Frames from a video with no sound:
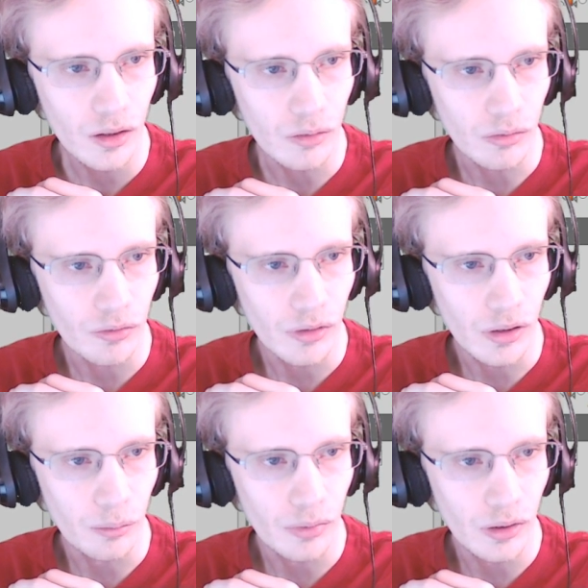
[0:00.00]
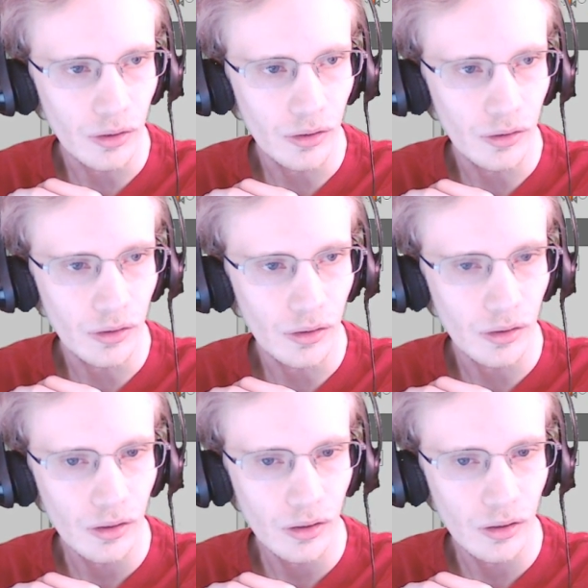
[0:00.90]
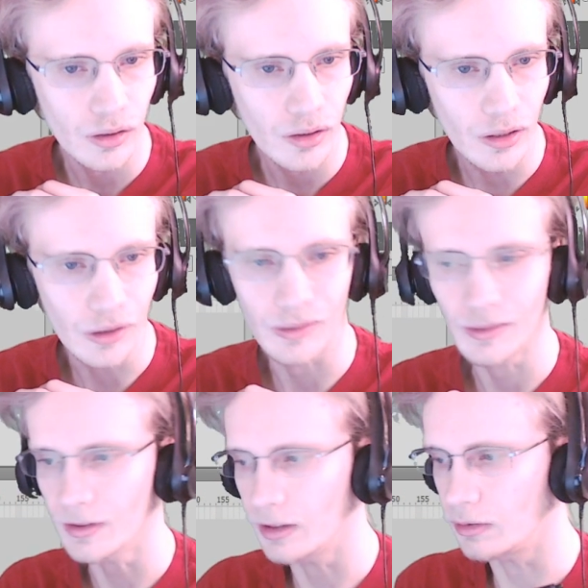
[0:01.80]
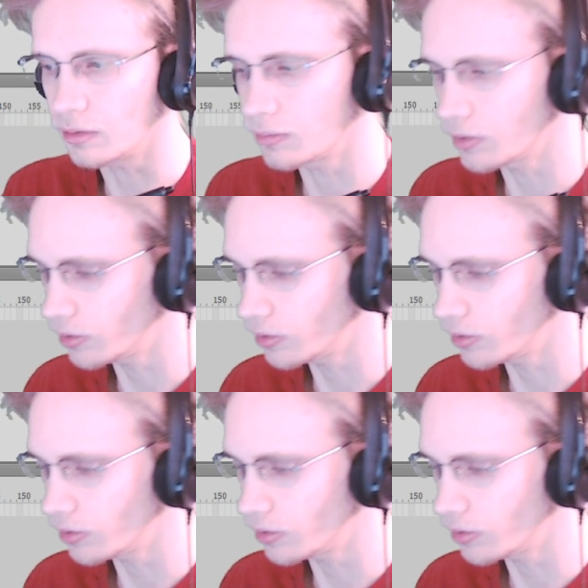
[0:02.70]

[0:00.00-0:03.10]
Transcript: have a feeling I put it in here. There we go.